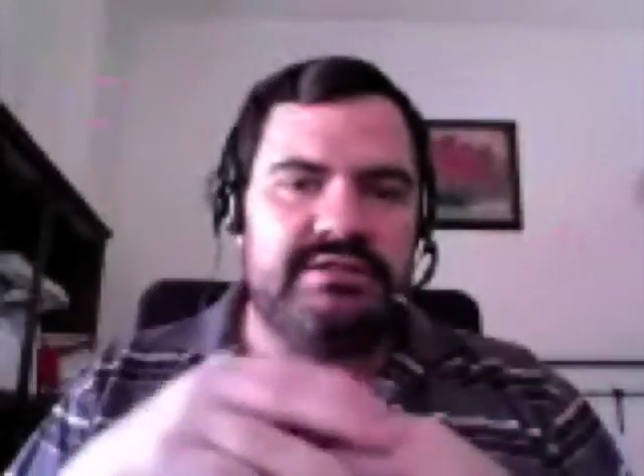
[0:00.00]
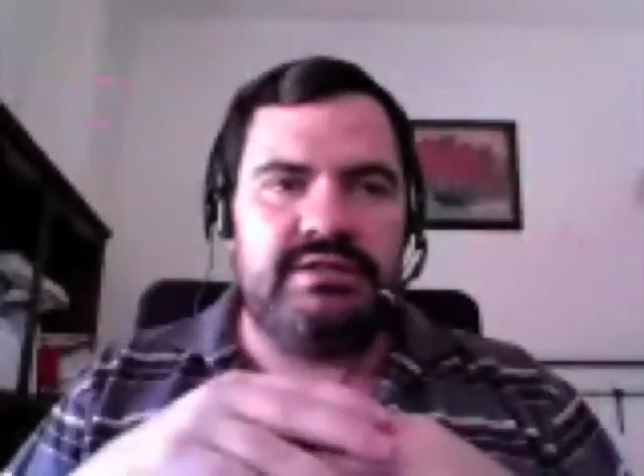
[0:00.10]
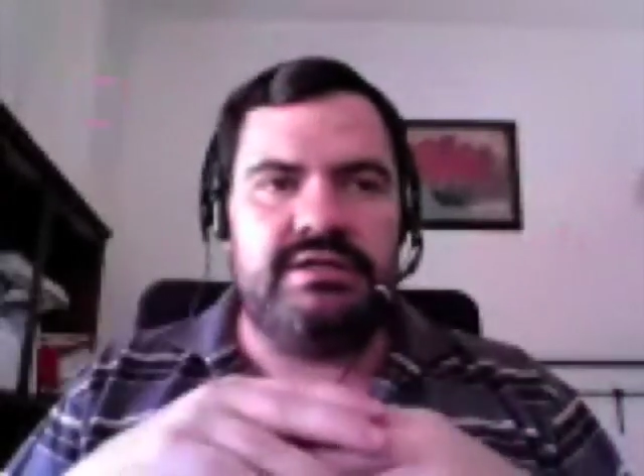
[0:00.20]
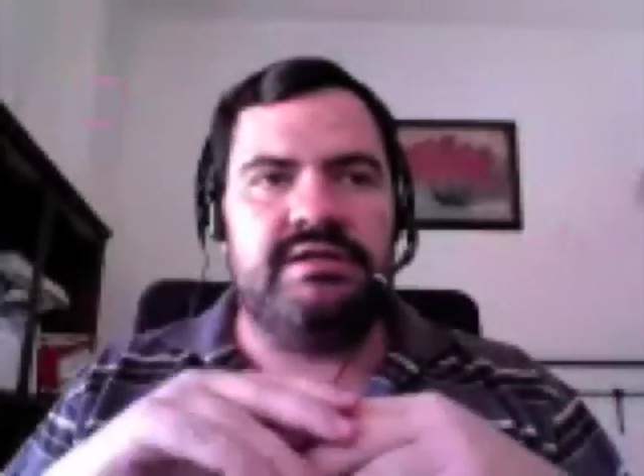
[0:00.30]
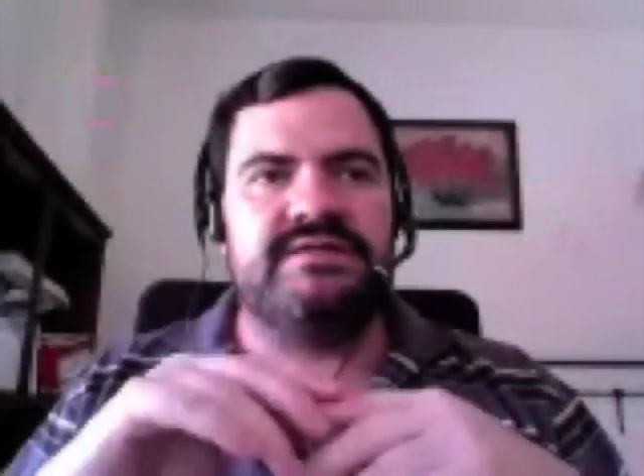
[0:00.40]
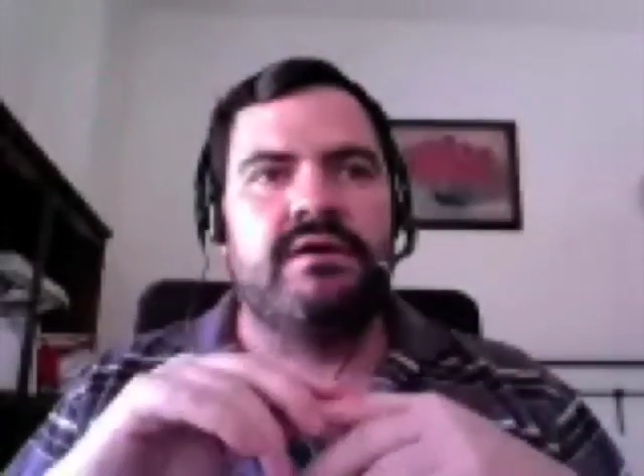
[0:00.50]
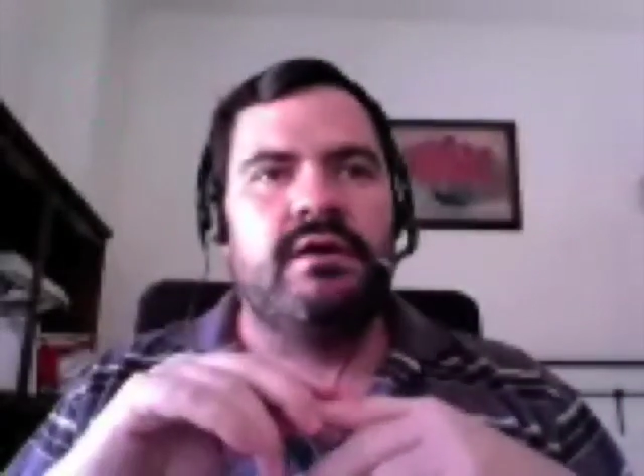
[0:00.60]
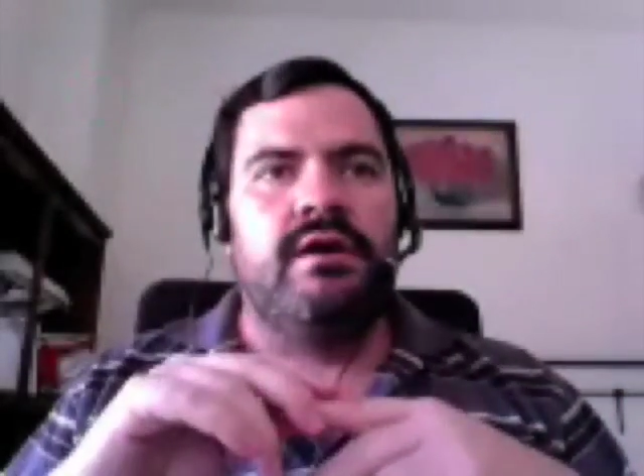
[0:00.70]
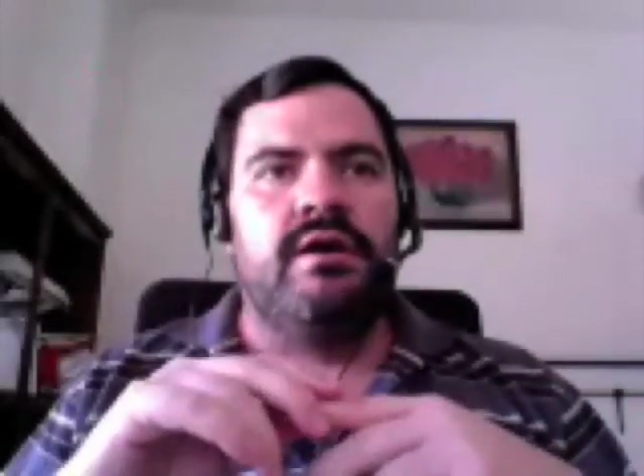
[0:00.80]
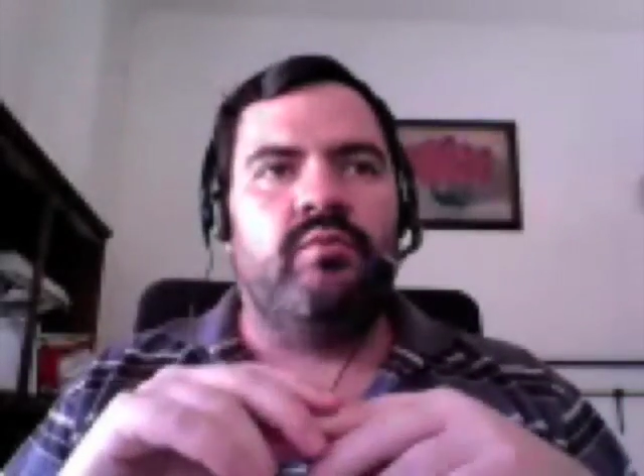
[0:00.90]
30 years,
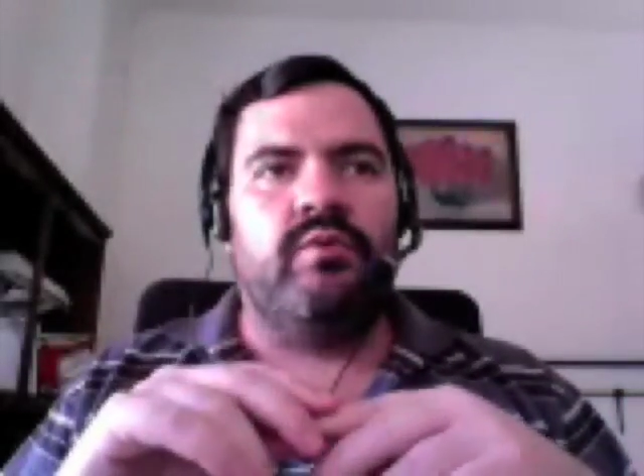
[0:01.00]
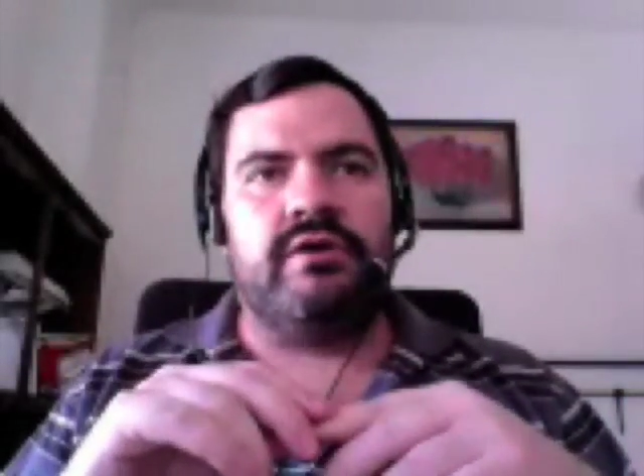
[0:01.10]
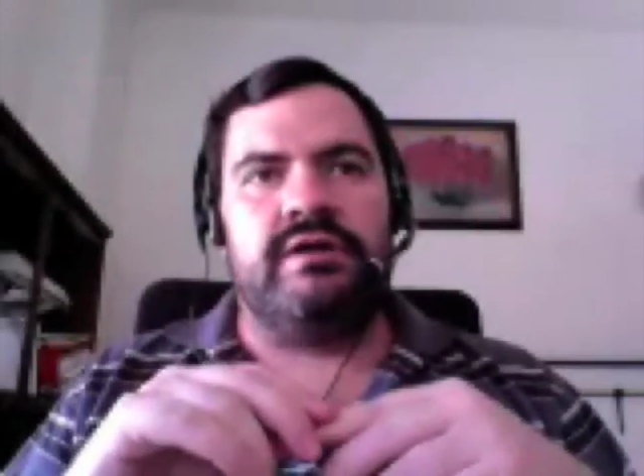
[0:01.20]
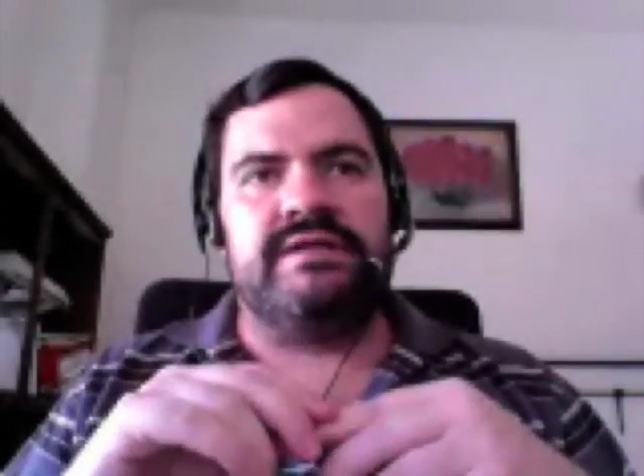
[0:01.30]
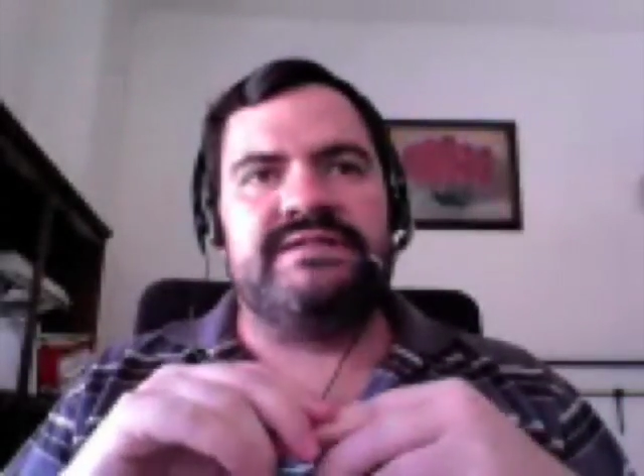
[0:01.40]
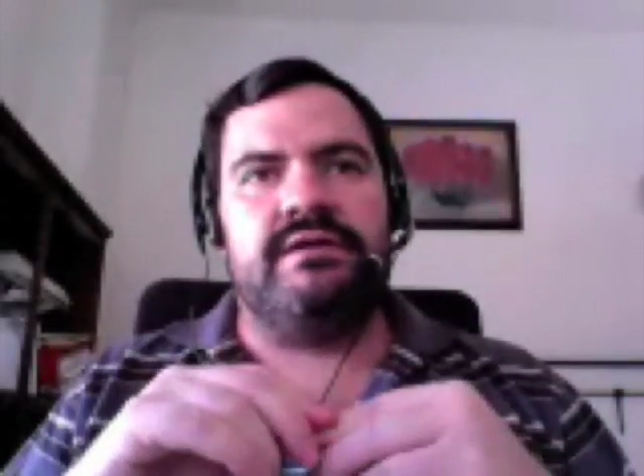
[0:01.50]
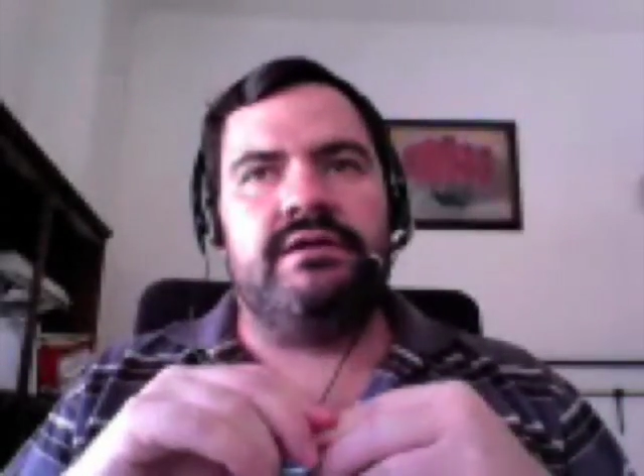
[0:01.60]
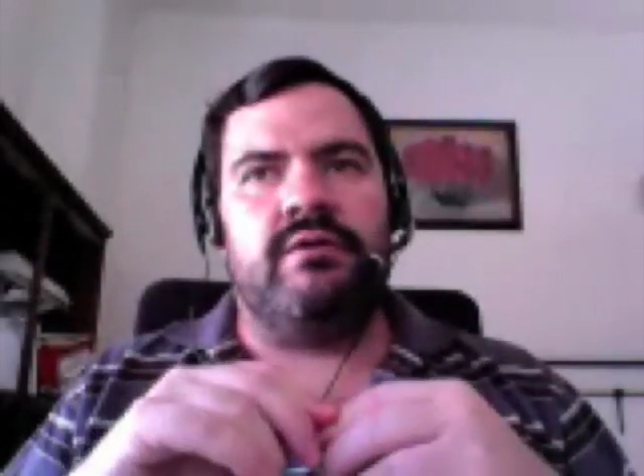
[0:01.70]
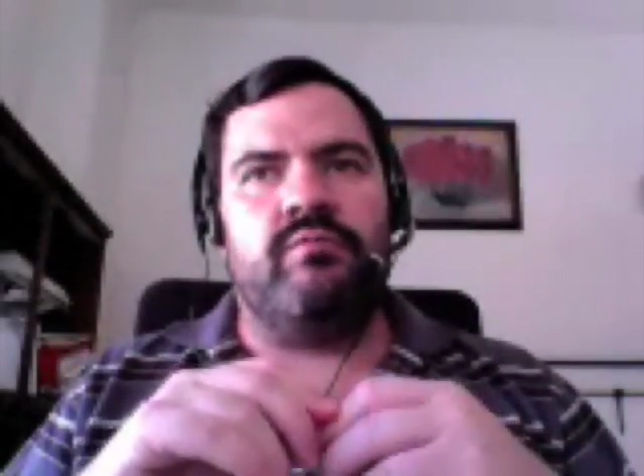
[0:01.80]
we're going to see